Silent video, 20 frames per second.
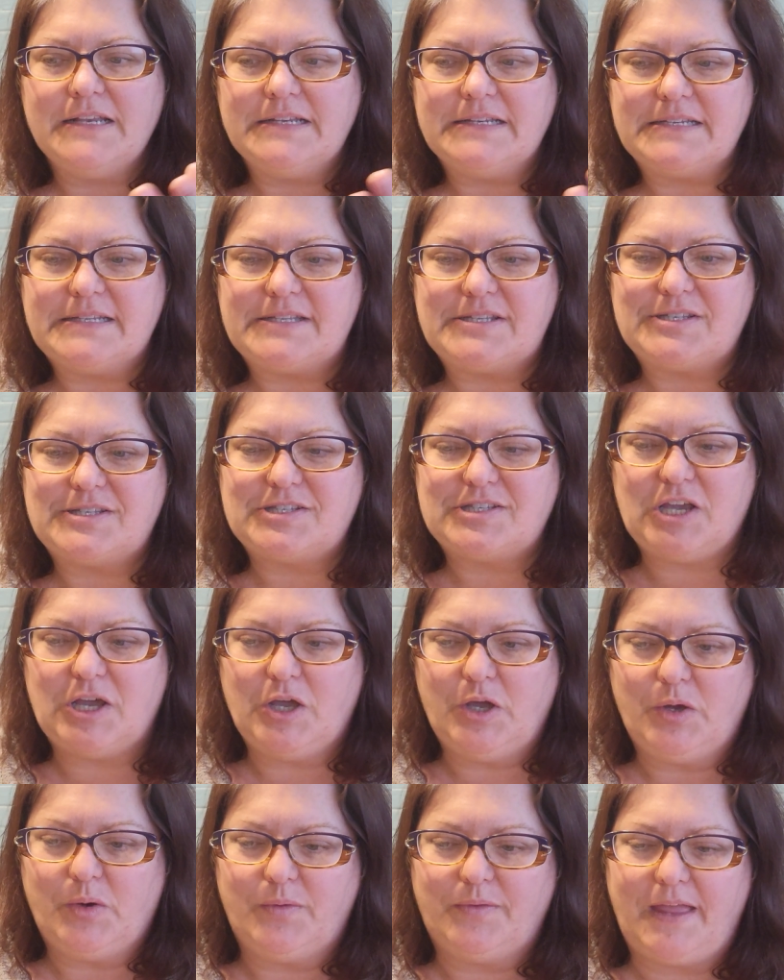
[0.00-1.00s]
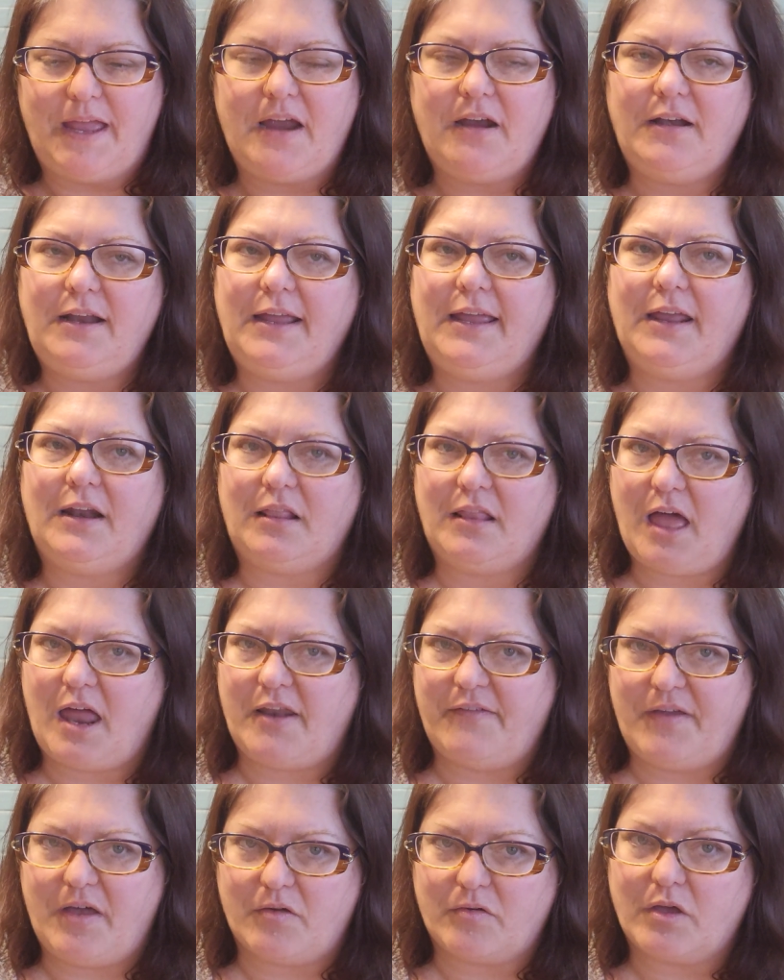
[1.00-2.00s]
So they already get a lot
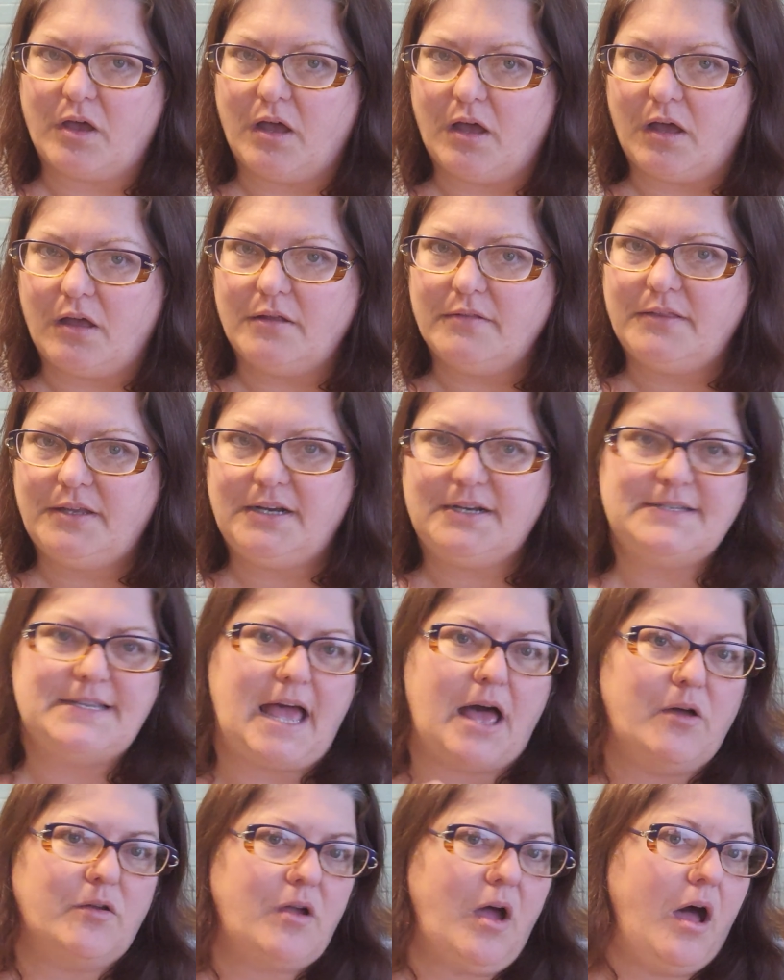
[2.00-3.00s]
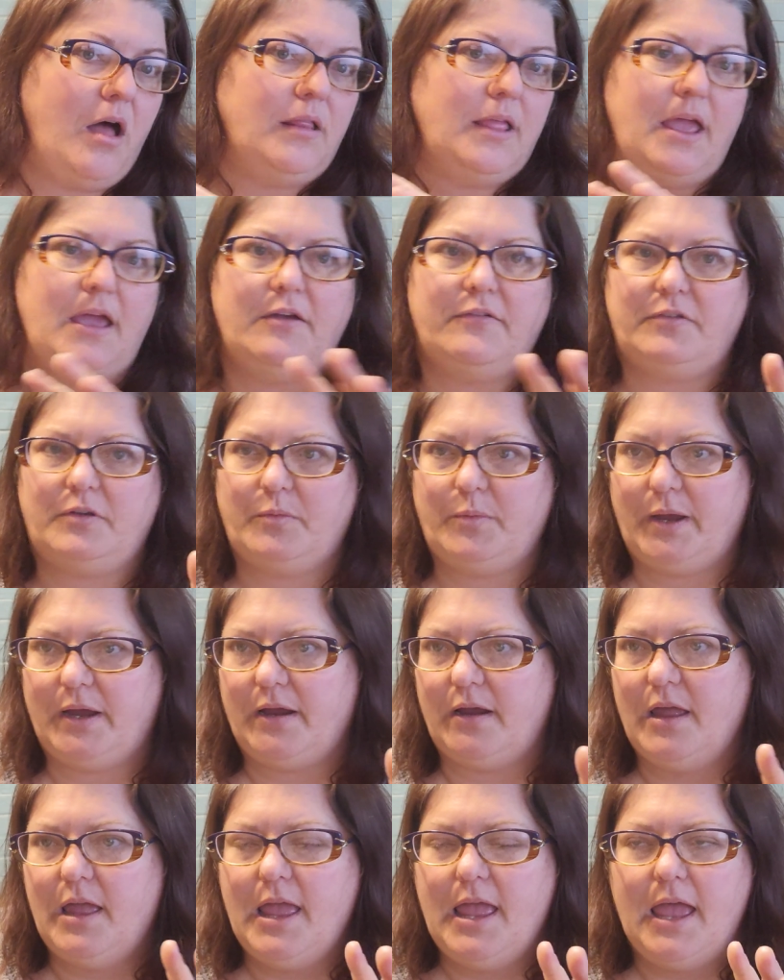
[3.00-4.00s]
of alcohol. There is alcohol everywhere.